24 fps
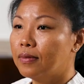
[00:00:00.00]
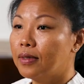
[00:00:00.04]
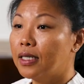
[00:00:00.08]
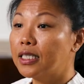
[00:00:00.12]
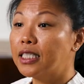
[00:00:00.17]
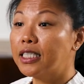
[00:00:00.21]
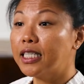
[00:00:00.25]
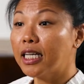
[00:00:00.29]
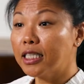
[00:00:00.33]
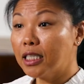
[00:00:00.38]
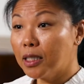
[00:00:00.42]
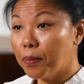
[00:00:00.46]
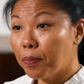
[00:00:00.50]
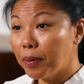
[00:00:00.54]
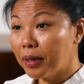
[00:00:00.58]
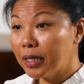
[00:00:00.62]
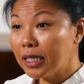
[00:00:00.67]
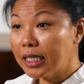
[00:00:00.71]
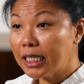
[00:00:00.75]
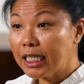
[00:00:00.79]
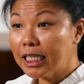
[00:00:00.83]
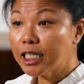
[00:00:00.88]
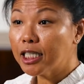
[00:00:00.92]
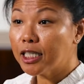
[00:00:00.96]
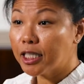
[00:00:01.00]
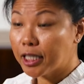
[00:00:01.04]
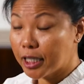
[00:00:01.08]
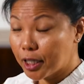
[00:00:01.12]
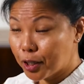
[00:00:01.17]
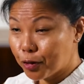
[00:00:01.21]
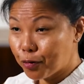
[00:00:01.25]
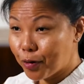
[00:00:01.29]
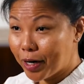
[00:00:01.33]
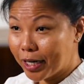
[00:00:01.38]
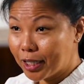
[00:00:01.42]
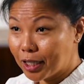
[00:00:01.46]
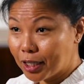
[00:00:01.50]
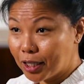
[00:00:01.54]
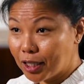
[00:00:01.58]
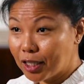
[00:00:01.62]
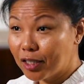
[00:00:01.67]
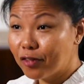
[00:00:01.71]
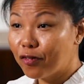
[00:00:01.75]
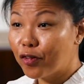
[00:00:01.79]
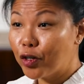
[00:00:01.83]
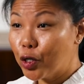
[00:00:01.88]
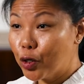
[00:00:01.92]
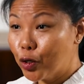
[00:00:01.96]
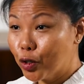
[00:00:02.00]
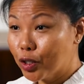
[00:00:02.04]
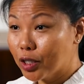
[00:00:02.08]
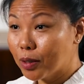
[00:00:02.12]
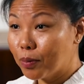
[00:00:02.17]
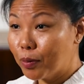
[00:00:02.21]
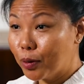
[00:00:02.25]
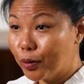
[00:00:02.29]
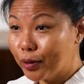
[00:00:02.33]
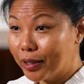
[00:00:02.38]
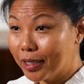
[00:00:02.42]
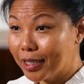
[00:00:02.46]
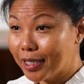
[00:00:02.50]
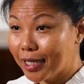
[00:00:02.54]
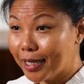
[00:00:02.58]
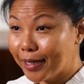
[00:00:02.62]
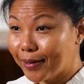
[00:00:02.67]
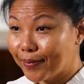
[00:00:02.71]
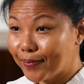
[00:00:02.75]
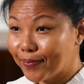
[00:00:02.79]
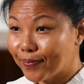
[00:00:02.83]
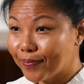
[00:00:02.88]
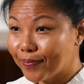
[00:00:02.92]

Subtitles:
Accessibility considerations for your community.